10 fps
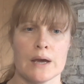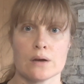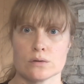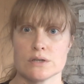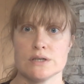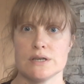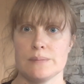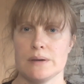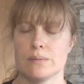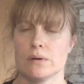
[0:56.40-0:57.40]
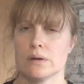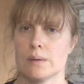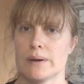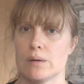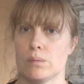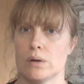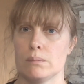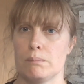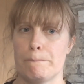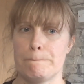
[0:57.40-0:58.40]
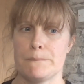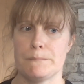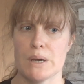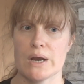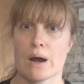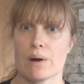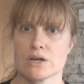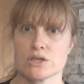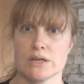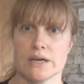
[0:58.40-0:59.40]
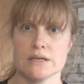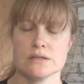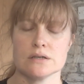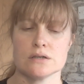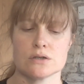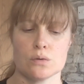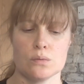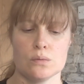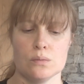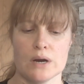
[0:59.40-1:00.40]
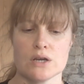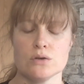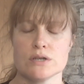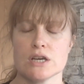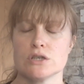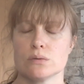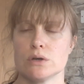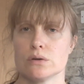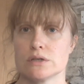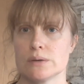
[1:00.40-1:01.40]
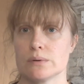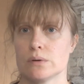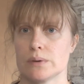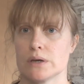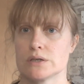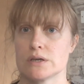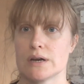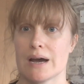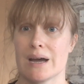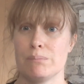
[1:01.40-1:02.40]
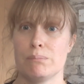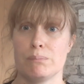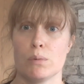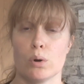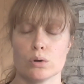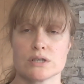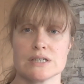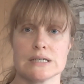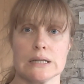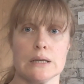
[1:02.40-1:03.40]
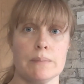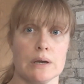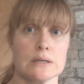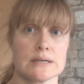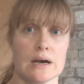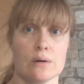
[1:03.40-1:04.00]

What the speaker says: and autistic people about what burnout actually is. So when you say to a neurotypical person, I'm autistically burnt